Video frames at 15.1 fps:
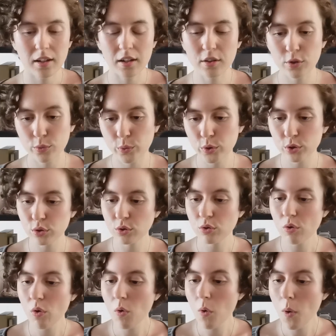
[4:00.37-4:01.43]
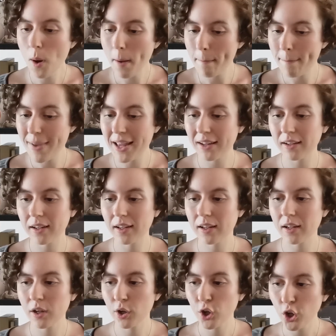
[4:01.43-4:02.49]
And there were so
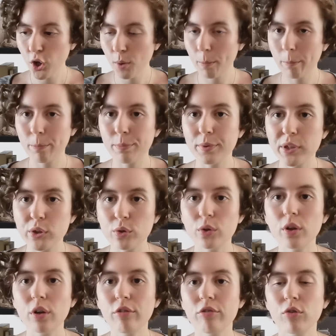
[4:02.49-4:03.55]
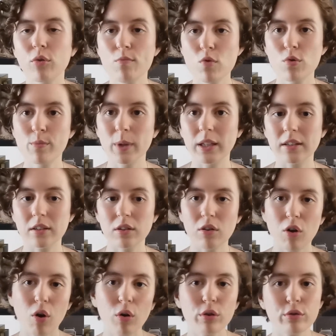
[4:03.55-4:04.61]
many beautiful moments
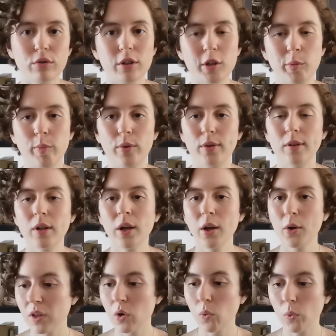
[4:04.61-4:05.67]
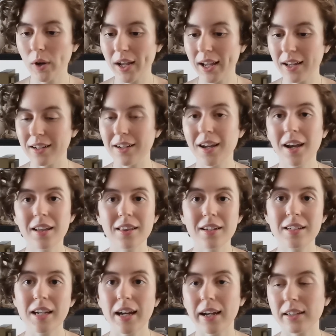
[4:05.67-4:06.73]
all throughout the book when the
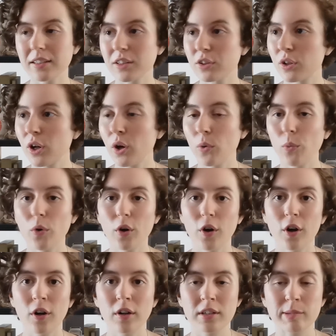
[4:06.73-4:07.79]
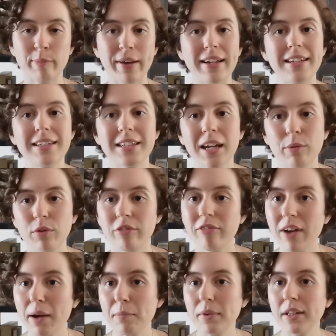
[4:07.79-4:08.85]
tasked were spending time with
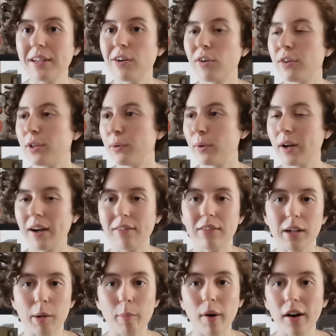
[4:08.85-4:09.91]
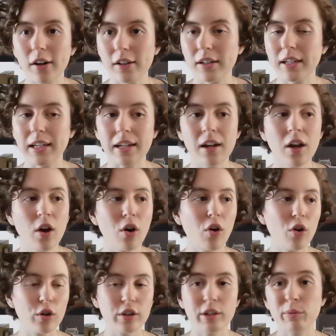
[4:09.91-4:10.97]
family, or they were having a party,
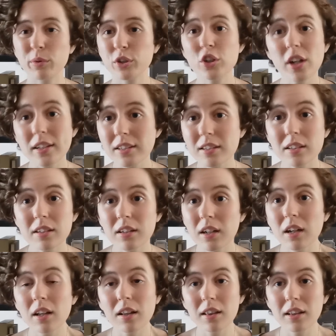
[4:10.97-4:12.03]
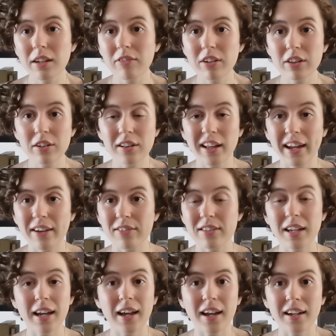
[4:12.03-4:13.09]
or they were just living their
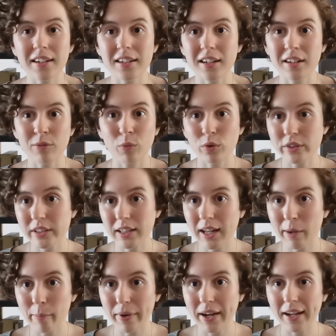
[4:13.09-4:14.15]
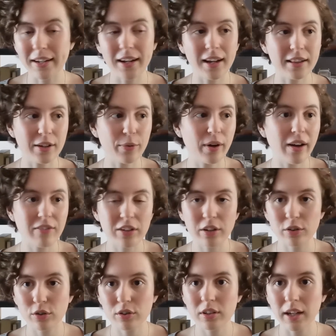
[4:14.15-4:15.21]
lives and it wasn't that bad and they were having
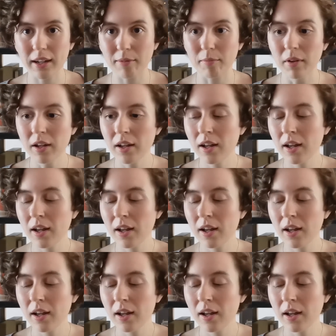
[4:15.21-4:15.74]
a good time.